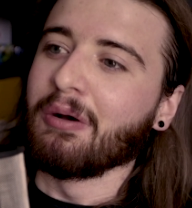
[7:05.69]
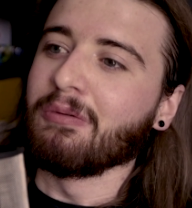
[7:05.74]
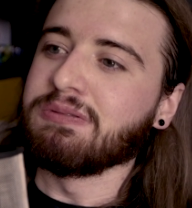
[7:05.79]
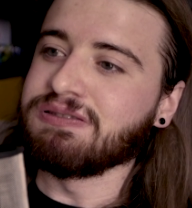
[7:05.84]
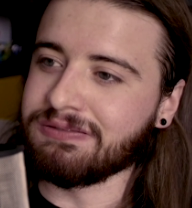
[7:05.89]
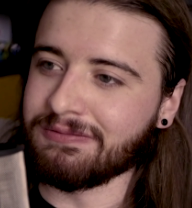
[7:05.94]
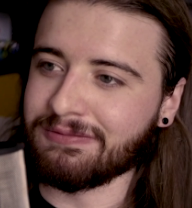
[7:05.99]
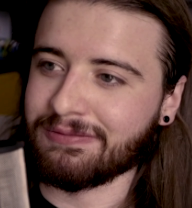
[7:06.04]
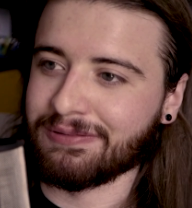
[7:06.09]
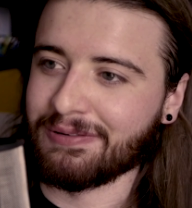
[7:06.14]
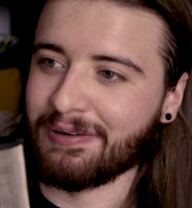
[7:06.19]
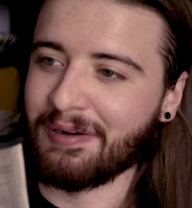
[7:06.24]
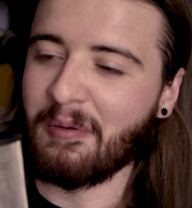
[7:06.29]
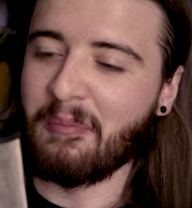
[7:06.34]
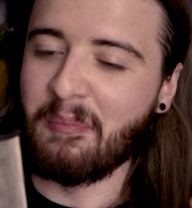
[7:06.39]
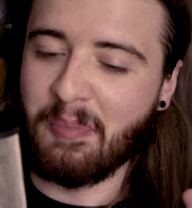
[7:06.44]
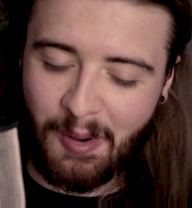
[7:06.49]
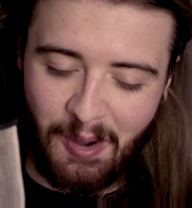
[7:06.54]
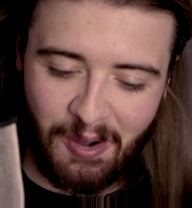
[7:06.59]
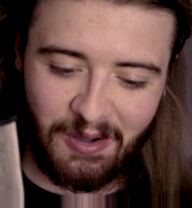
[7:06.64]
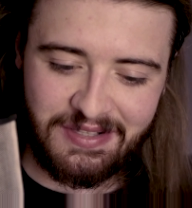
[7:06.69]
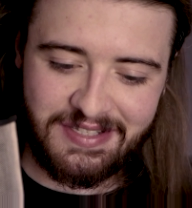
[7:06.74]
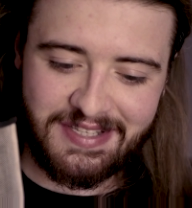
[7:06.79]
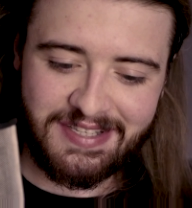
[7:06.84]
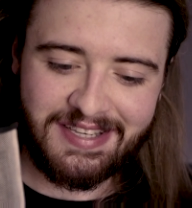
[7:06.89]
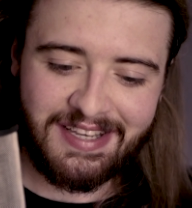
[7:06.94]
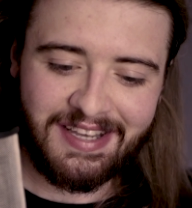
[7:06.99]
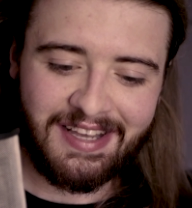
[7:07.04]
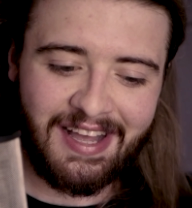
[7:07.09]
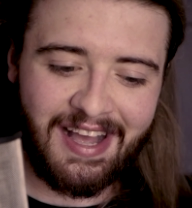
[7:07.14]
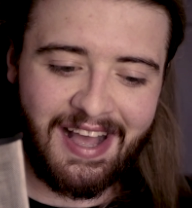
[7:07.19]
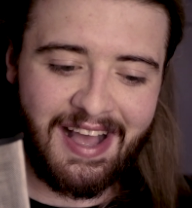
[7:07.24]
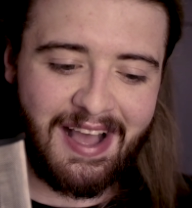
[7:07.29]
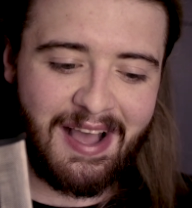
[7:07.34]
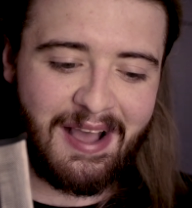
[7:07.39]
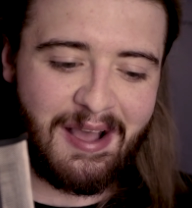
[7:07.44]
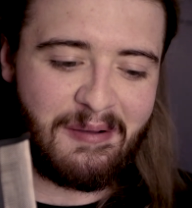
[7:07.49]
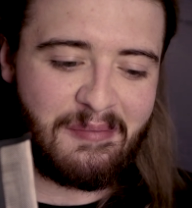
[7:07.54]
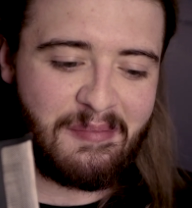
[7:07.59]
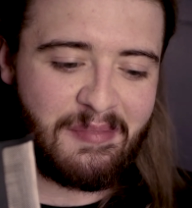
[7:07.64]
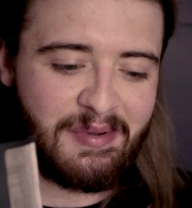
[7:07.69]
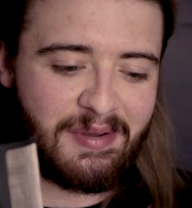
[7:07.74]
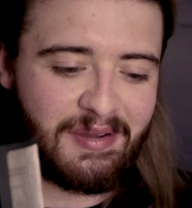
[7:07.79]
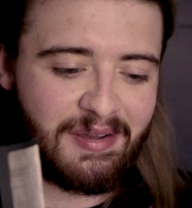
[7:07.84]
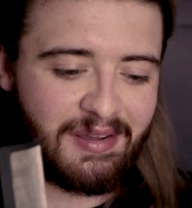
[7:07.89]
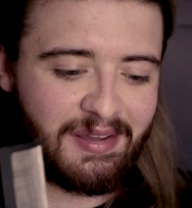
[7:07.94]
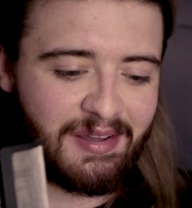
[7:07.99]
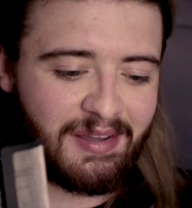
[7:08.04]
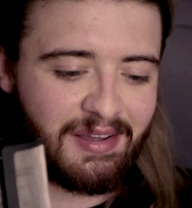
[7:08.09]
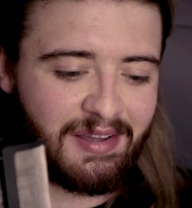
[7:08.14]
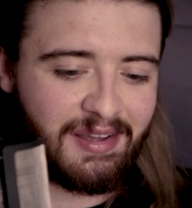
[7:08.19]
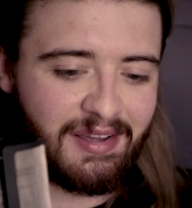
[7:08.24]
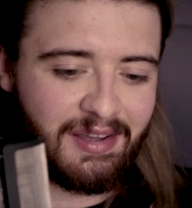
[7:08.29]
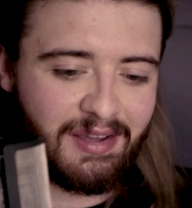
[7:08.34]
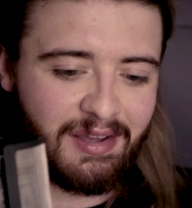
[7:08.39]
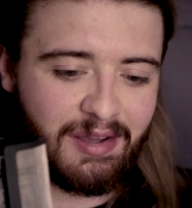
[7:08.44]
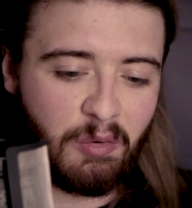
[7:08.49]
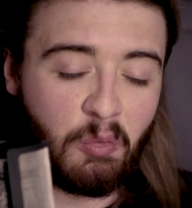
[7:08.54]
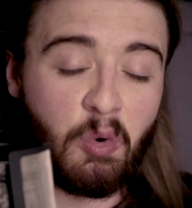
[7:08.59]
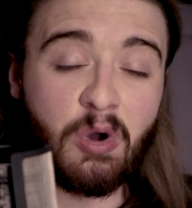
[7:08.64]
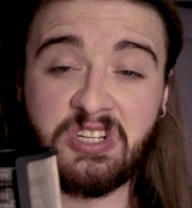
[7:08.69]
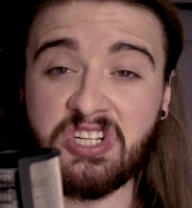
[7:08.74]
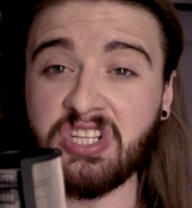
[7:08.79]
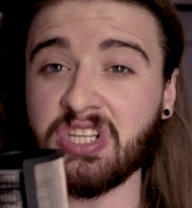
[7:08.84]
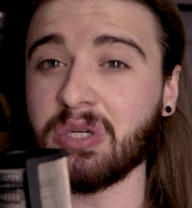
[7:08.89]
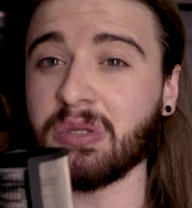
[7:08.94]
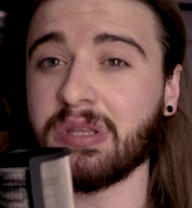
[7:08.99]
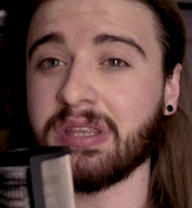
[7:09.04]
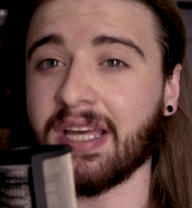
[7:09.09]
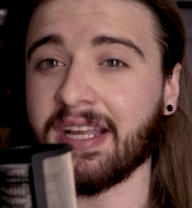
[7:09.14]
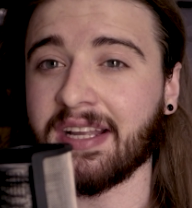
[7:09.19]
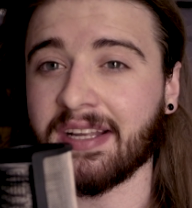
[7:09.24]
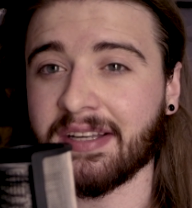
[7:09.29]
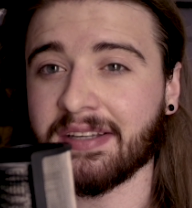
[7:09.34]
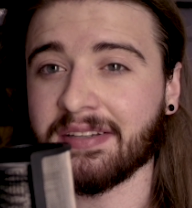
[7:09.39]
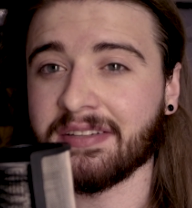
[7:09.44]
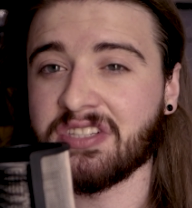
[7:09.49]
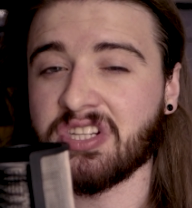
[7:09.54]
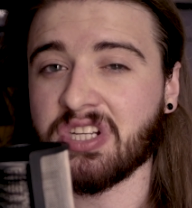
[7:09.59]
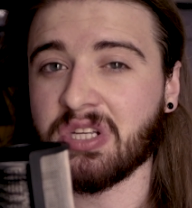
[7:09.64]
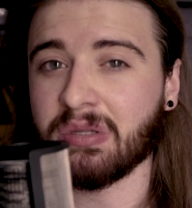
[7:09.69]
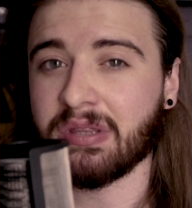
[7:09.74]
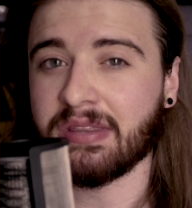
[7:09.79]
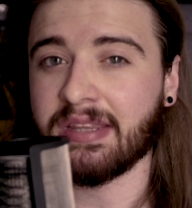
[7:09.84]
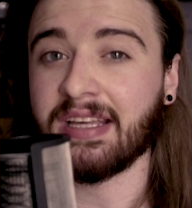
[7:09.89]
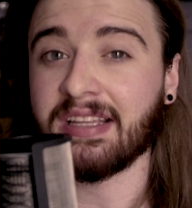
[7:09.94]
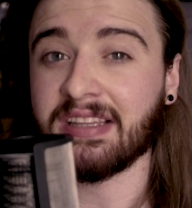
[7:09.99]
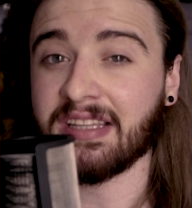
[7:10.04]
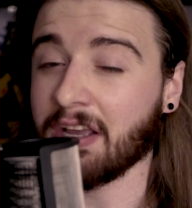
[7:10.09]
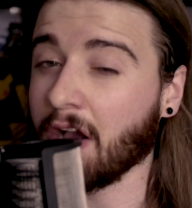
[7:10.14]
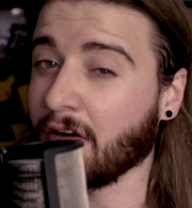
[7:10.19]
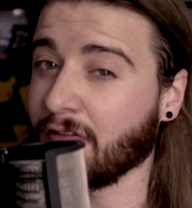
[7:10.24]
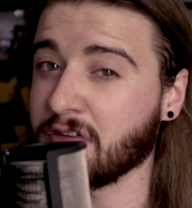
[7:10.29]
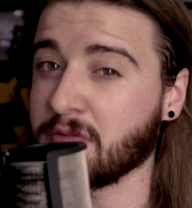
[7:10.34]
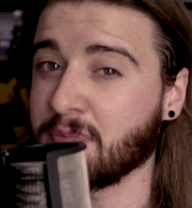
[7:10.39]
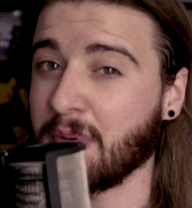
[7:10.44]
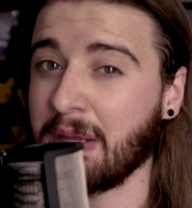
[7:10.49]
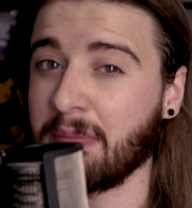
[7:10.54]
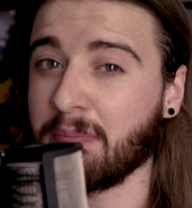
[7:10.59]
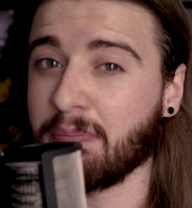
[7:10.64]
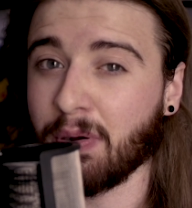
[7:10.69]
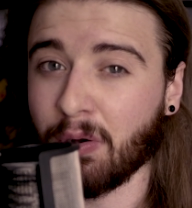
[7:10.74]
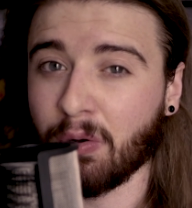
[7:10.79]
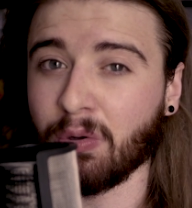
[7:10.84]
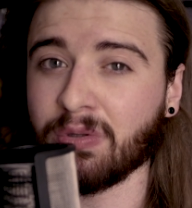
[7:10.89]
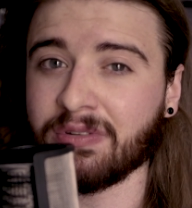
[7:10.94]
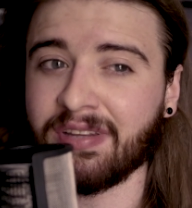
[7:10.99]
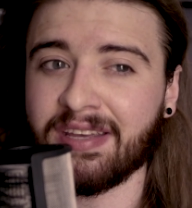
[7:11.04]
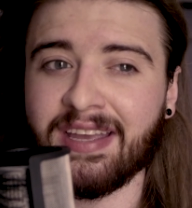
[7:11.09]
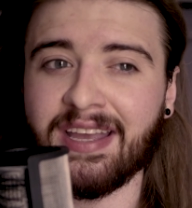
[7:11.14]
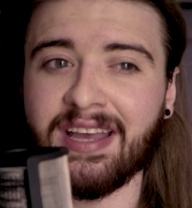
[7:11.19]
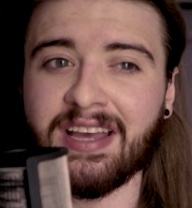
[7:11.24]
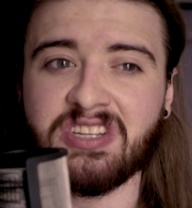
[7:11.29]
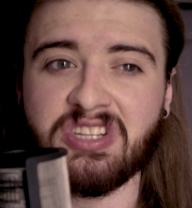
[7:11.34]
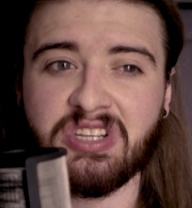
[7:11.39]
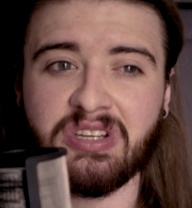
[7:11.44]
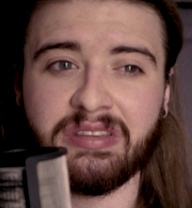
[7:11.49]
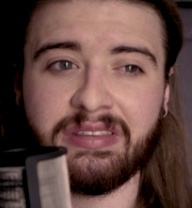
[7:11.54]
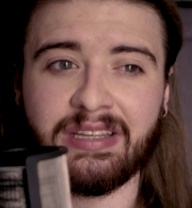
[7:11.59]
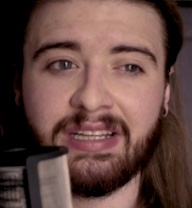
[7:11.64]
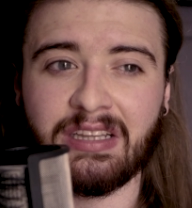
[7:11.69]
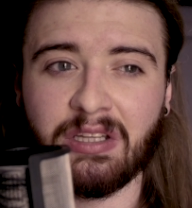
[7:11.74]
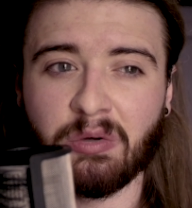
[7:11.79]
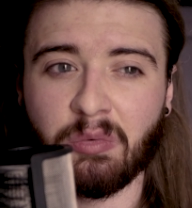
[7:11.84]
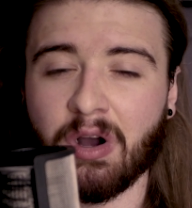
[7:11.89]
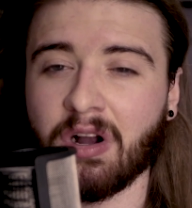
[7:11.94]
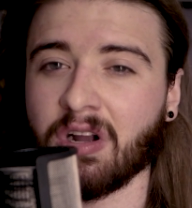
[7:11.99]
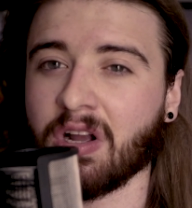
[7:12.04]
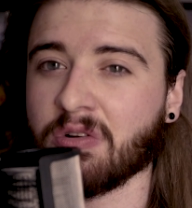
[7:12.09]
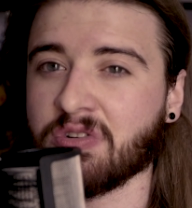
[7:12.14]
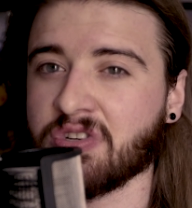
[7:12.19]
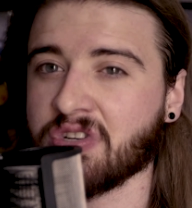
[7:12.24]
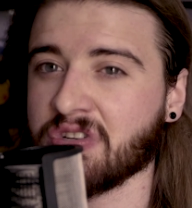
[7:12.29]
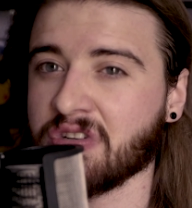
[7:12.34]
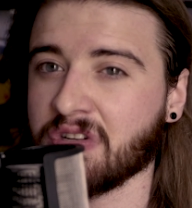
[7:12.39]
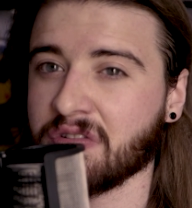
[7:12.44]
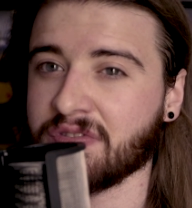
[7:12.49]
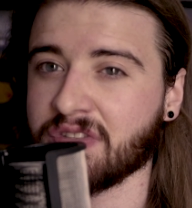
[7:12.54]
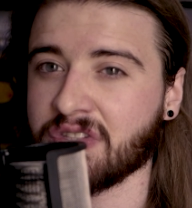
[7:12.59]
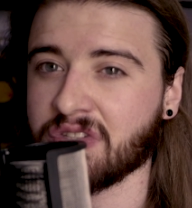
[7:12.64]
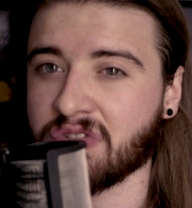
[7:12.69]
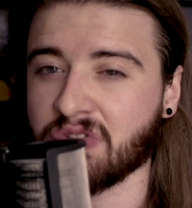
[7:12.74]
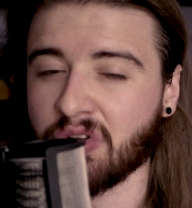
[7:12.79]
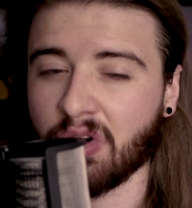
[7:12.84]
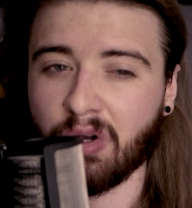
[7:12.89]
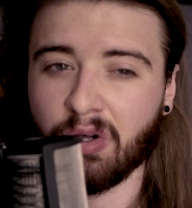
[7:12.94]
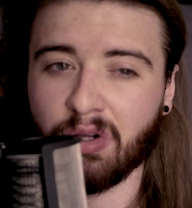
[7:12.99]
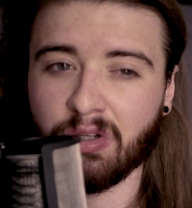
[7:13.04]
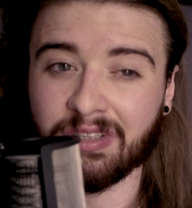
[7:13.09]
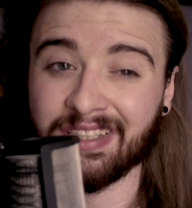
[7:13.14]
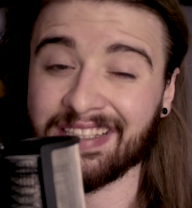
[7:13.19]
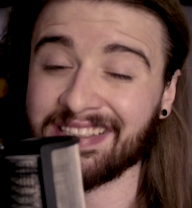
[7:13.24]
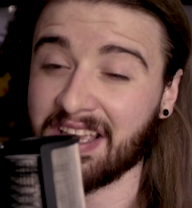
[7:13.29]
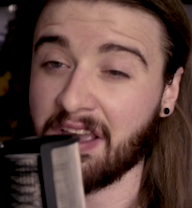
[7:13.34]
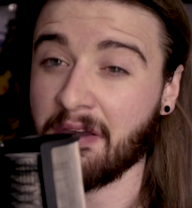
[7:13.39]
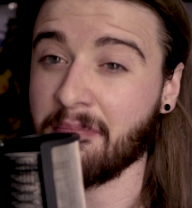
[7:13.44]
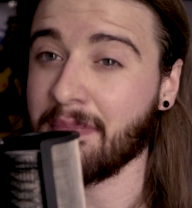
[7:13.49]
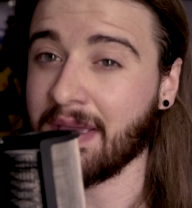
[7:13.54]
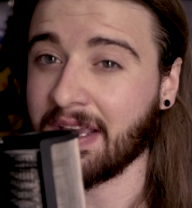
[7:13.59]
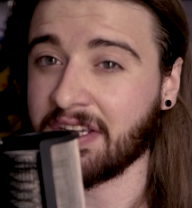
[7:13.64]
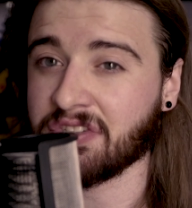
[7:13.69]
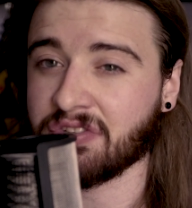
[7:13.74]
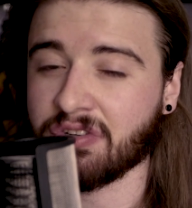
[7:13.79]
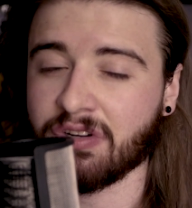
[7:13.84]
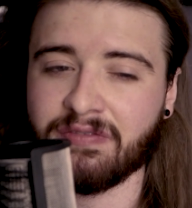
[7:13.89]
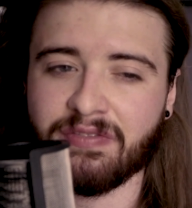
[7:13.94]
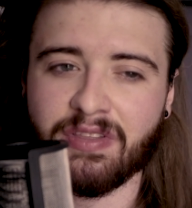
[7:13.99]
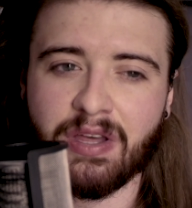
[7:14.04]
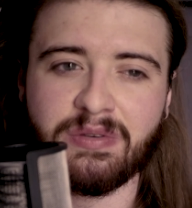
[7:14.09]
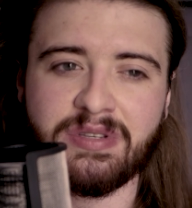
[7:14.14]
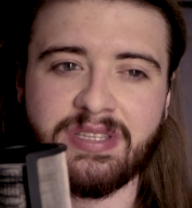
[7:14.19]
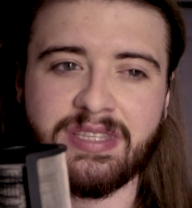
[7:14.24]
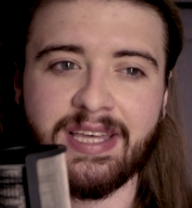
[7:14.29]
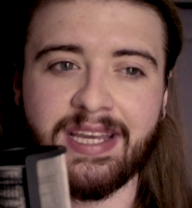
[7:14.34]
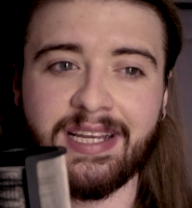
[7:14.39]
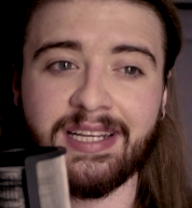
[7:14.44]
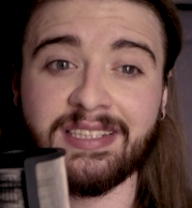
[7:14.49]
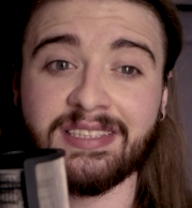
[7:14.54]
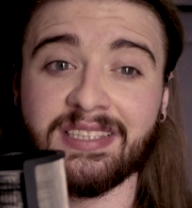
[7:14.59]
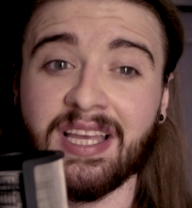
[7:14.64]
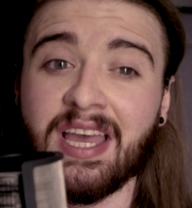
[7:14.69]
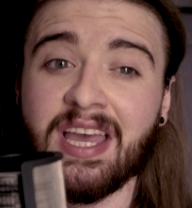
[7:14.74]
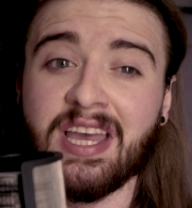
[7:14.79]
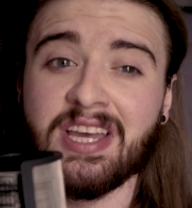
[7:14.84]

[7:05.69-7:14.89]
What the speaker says: Whew. But what do you think? Do you think the offer's been pulled here? Do you think Luongo shouldn't have stalled? Is it a mixture of those things?